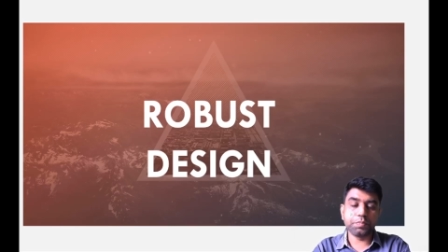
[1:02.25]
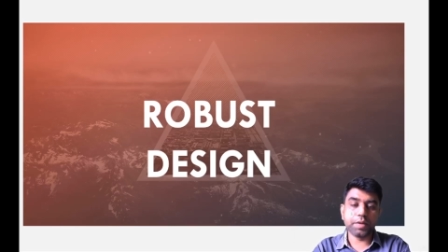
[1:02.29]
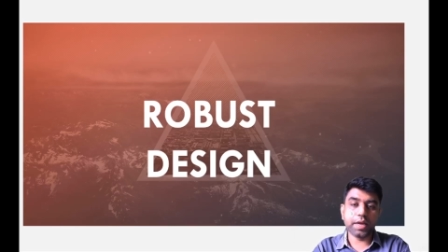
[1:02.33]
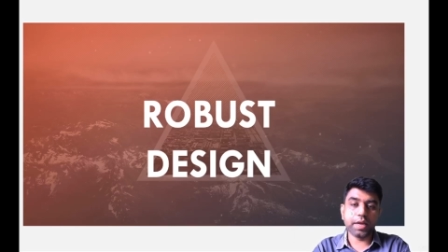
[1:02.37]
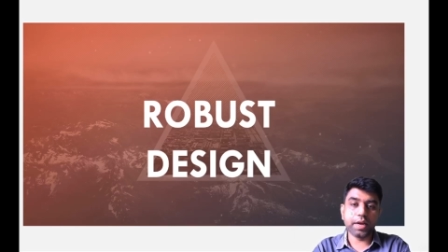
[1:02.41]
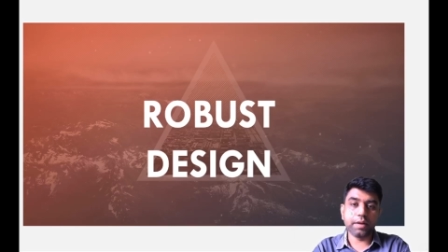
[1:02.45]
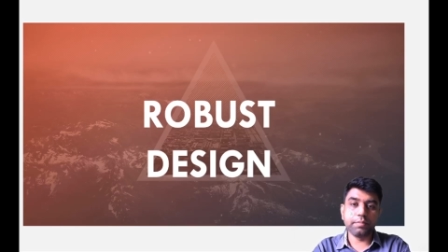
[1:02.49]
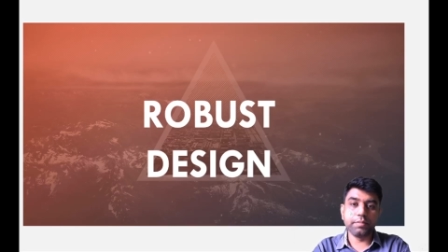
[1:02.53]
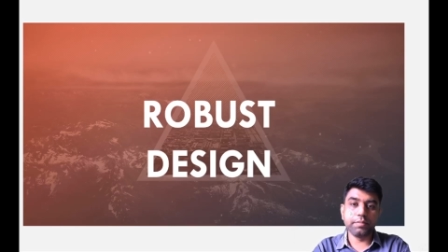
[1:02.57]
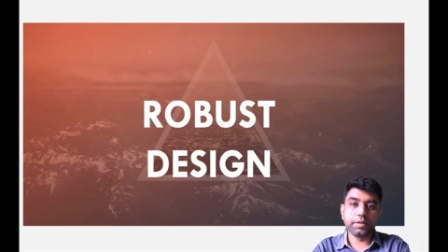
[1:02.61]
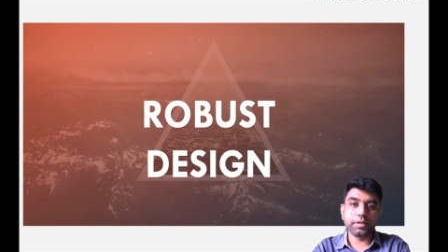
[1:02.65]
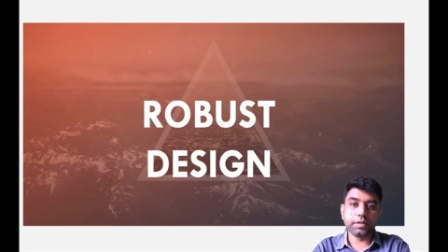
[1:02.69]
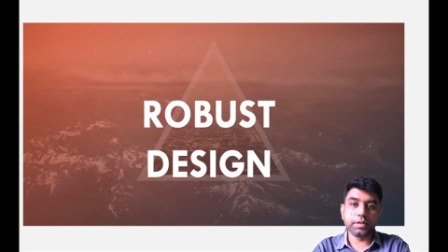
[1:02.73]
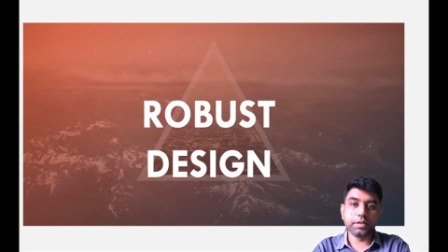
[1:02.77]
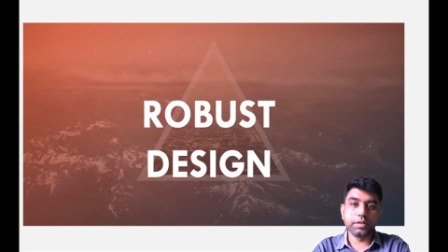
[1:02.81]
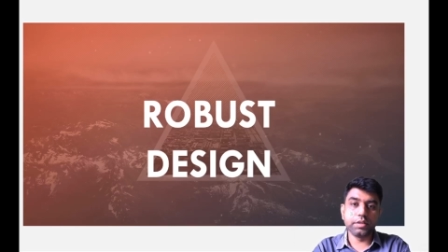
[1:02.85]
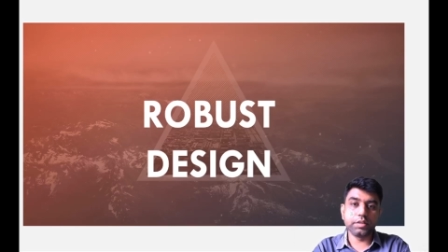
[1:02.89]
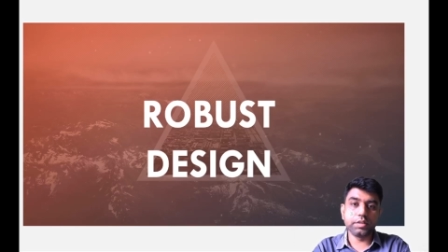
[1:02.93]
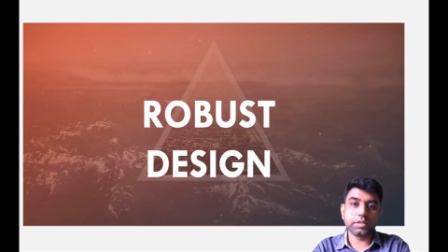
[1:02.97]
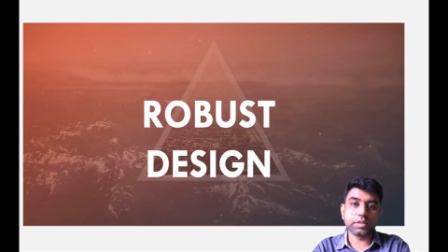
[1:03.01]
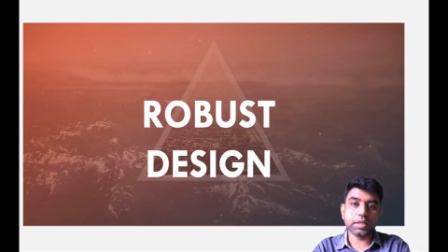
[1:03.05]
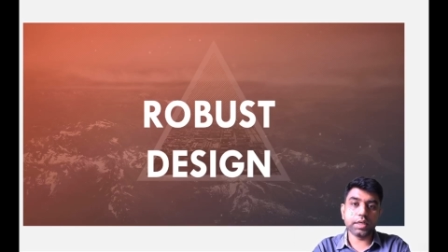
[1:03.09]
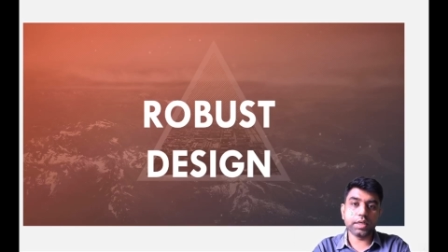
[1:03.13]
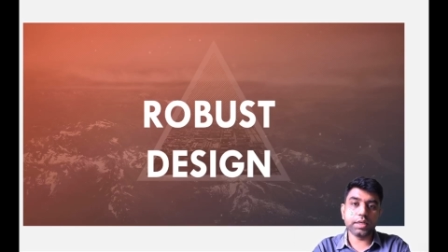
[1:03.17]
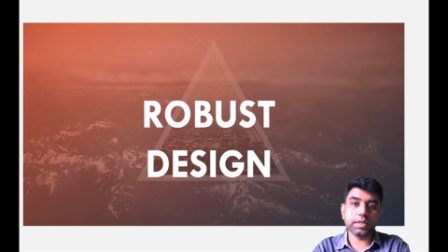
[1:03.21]
parameter
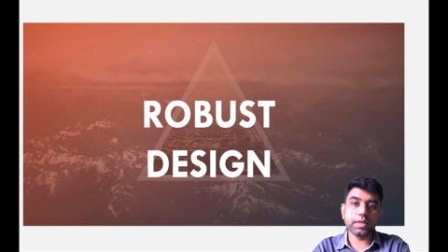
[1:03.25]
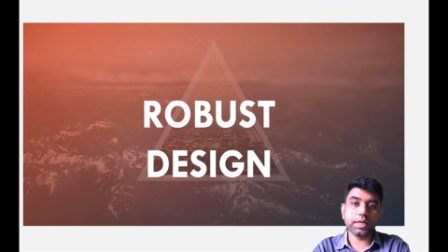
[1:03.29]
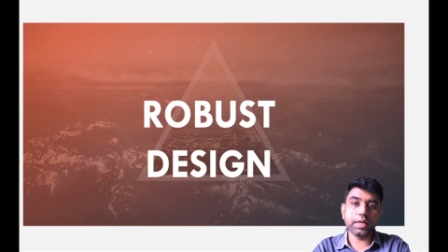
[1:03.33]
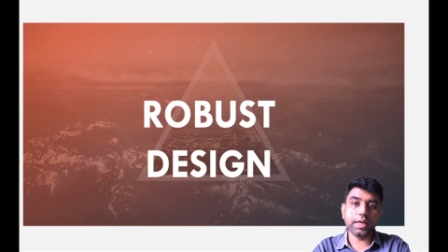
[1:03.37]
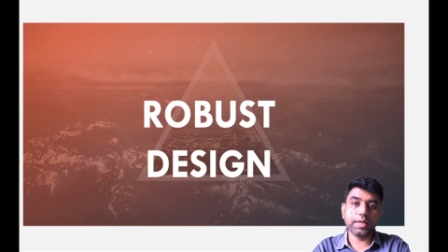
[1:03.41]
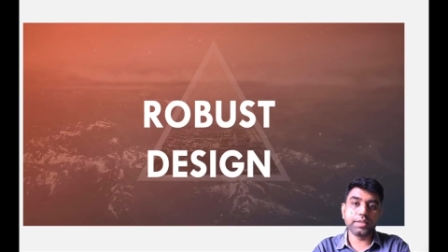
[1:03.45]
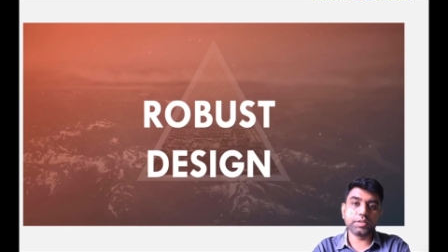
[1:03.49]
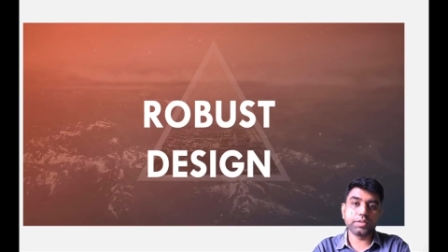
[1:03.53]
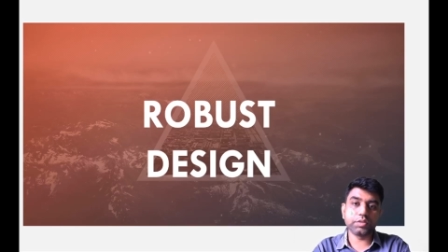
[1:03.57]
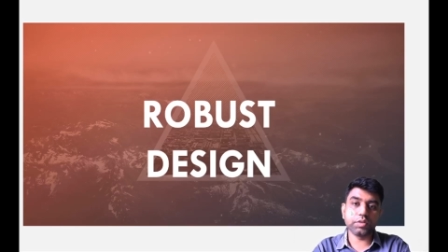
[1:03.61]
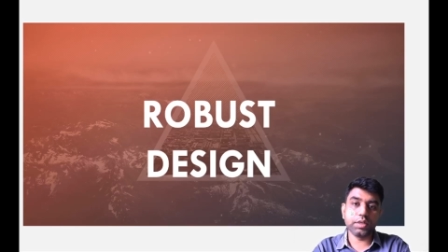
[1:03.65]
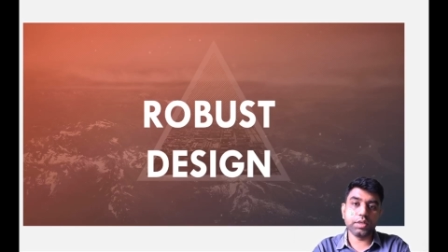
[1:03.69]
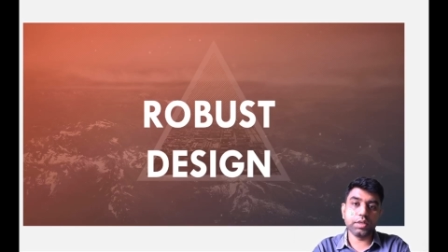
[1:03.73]
design, as well